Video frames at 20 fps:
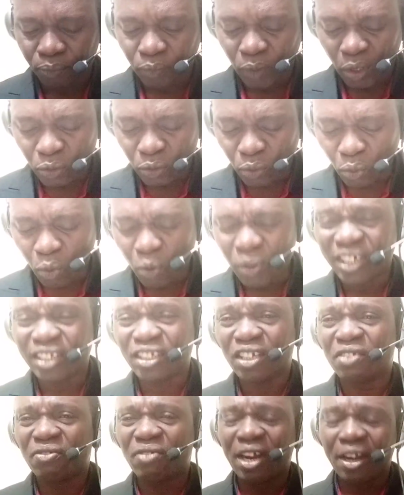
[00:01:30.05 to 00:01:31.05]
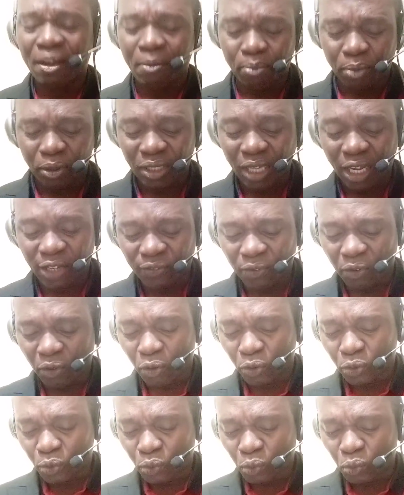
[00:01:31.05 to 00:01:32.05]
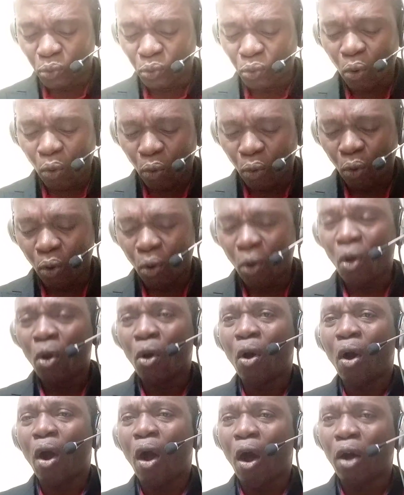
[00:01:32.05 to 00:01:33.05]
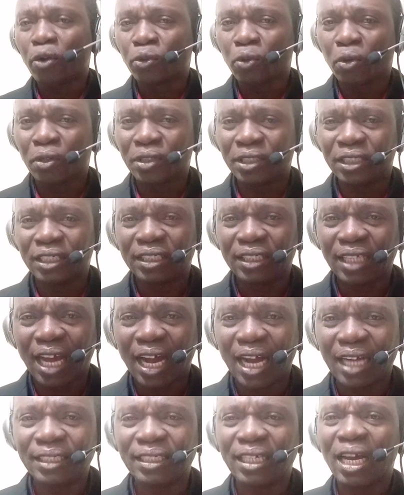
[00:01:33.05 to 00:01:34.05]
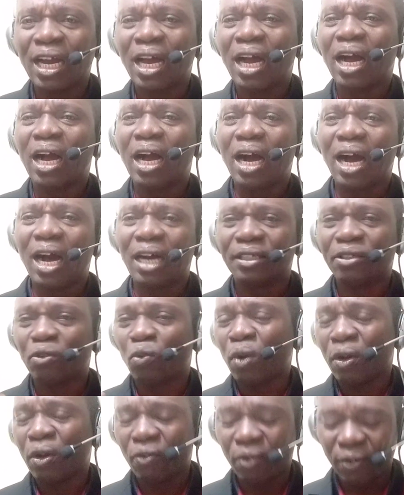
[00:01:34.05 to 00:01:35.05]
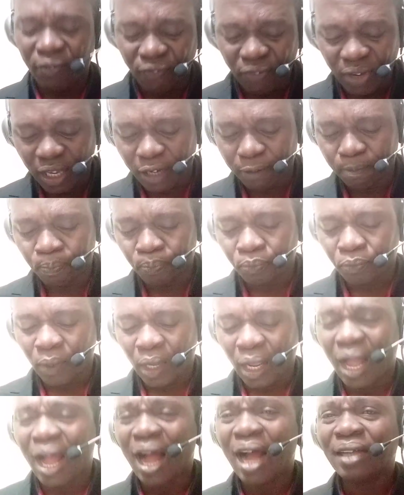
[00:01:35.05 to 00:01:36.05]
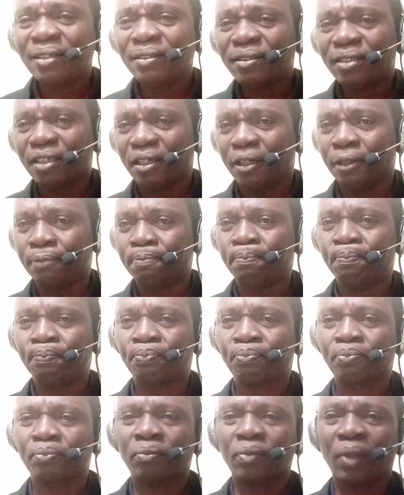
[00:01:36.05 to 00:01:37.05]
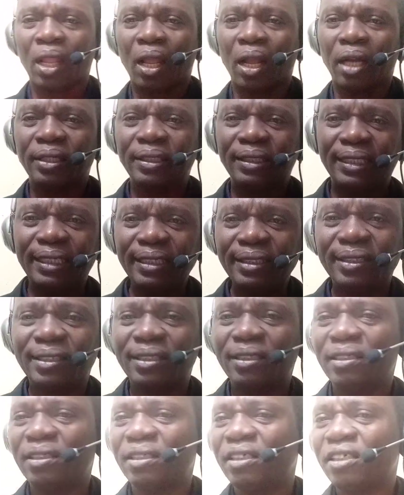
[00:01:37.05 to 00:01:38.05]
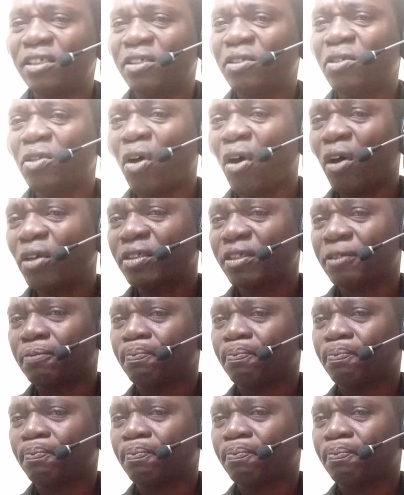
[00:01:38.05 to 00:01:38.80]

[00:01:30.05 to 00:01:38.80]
So it is very important for us to know, to understand the way we feel. And this did not